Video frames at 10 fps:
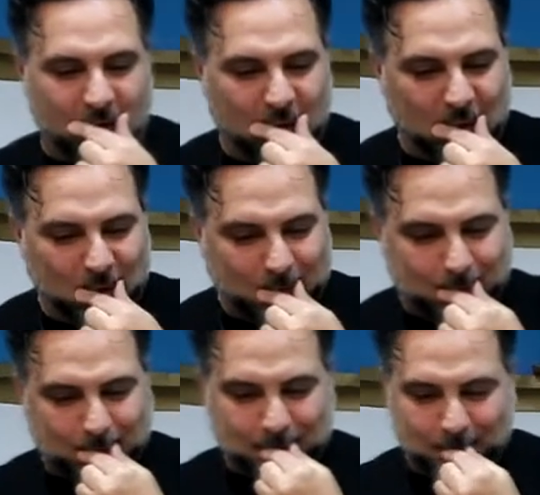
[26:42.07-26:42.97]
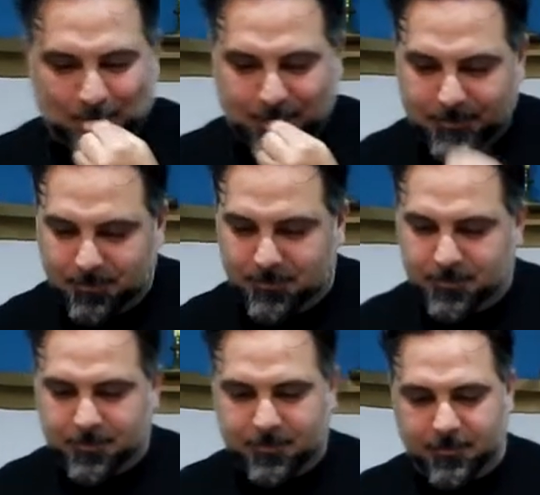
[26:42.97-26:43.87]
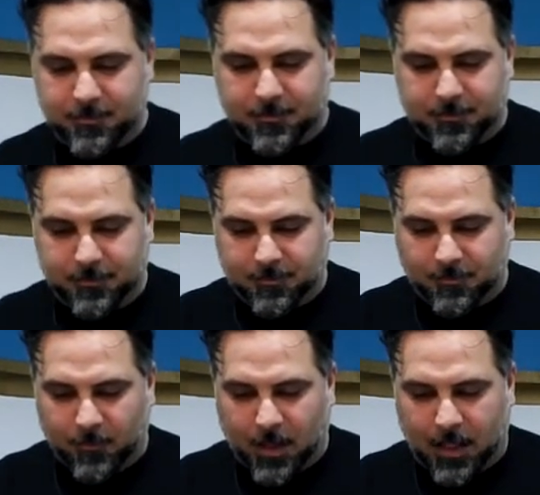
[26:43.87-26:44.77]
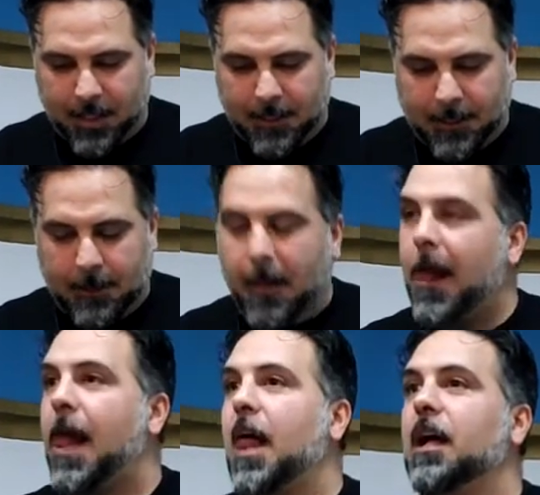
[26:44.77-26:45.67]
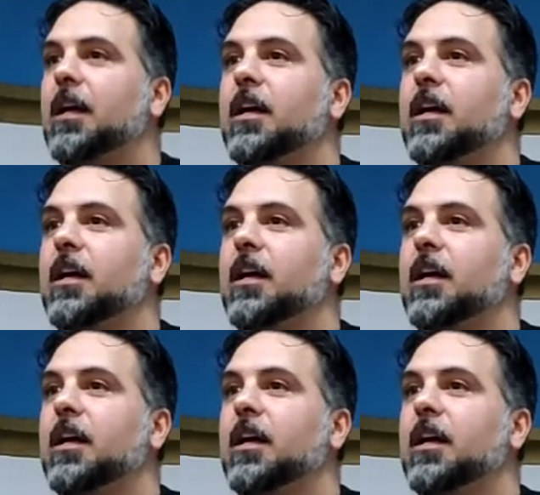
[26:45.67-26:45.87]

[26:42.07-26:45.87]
[no speech]